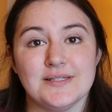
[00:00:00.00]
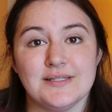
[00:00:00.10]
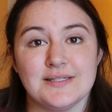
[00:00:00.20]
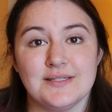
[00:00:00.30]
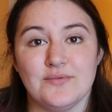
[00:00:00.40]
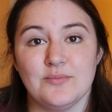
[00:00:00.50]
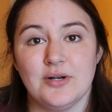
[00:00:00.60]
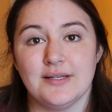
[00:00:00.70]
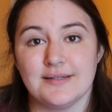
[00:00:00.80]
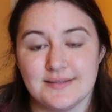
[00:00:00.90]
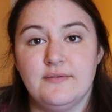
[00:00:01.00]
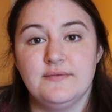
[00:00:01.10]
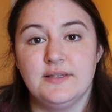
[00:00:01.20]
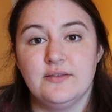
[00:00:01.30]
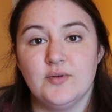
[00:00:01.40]
6 different products?
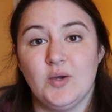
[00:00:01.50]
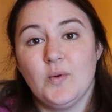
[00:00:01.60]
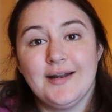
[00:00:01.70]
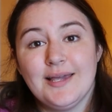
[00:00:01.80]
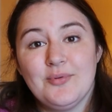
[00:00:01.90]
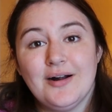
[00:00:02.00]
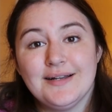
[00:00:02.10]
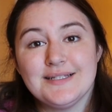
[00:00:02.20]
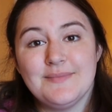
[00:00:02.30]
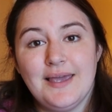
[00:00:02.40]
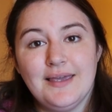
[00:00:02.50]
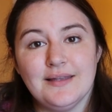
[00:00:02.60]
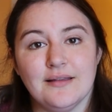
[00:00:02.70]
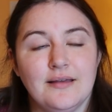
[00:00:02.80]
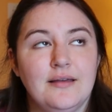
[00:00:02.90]
53, where to get products
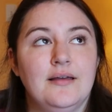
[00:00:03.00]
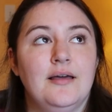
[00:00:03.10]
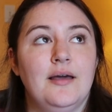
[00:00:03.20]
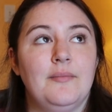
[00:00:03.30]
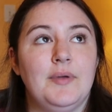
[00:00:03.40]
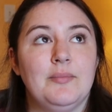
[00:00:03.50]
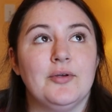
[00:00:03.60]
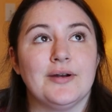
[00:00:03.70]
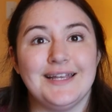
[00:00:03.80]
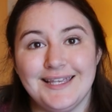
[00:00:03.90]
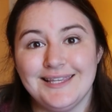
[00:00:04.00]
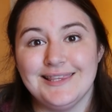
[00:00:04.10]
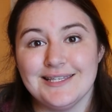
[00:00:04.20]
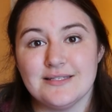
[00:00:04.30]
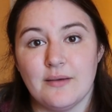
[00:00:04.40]
made? People are gonna eat
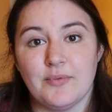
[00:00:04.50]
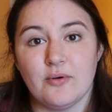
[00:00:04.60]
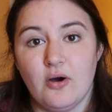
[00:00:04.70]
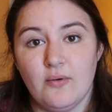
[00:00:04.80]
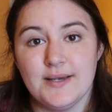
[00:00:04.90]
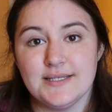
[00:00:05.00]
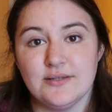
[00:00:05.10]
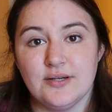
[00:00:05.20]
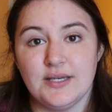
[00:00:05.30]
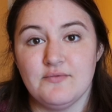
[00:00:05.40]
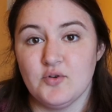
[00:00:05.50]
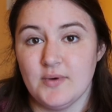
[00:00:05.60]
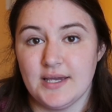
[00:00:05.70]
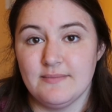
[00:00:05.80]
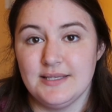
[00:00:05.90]
this up. They're always looking for
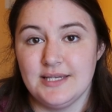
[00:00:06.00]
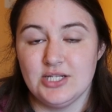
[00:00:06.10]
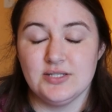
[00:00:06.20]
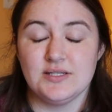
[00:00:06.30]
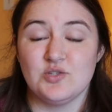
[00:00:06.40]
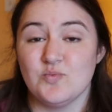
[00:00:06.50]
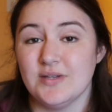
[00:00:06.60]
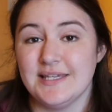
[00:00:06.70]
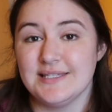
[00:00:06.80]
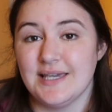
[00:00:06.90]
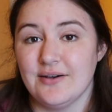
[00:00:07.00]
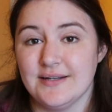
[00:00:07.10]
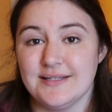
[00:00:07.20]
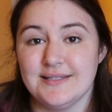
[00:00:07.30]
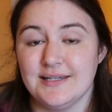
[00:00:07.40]
recommendations. It's really scary
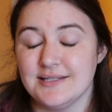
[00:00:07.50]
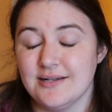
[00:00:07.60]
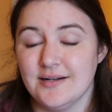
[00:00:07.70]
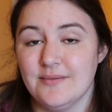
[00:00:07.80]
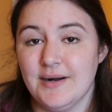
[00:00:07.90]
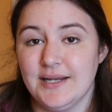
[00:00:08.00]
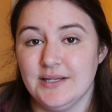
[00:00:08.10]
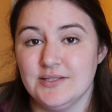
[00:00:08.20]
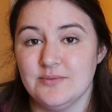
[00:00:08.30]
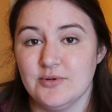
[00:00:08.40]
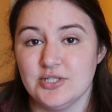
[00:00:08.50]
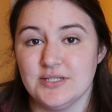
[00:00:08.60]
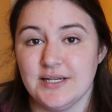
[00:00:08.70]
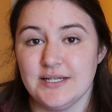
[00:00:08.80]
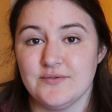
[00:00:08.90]
to sink a ton of money into
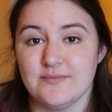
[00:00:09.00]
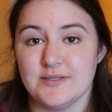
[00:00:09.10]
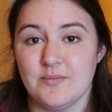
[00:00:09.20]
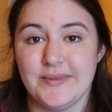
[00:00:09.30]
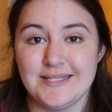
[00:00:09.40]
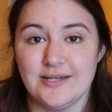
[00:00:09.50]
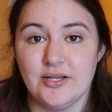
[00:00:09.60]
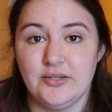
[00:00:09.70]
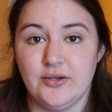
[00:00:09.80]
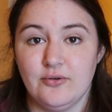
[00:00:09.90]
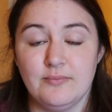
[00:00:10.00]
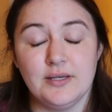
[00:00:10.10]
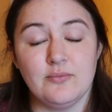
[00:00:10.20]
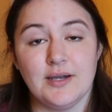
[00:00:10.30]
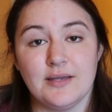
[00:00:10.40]
merchandise from someone that's unknown,
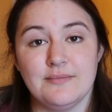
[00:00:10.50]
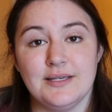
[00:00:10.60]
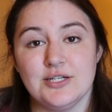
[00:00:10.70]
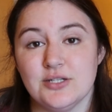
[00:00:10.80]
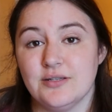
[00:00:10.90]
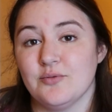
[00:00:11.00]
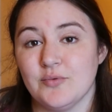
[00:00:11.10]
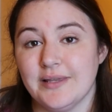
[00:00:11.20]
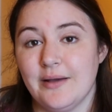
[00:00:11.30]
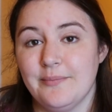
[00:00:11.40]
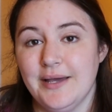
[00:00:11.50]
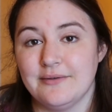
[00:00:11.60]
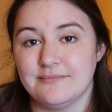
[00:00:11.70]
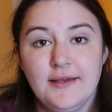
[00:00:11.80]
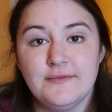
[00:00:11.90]
but a recommendation can really help them
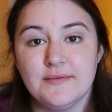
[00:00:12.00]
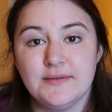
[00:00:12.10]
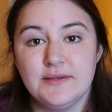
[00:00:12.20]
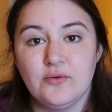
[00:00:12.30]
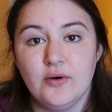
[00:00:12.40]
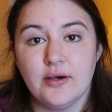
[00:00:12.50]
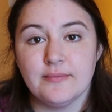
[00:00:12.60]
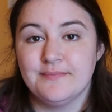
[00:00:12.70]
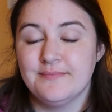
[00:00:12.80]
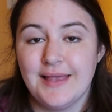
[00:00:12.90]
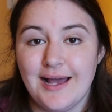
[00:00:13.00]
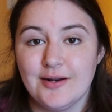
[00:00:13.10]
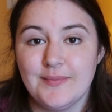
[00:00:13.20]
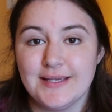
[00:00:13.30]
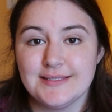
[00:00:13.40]
out. 54, how to
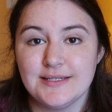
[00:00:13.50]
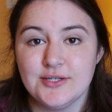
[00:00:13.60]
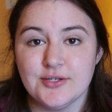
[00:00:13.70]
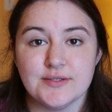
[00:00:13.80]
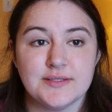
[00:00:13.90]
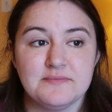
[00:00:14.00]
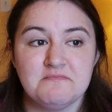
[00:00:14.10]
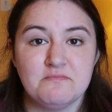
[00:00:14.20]
make stickers.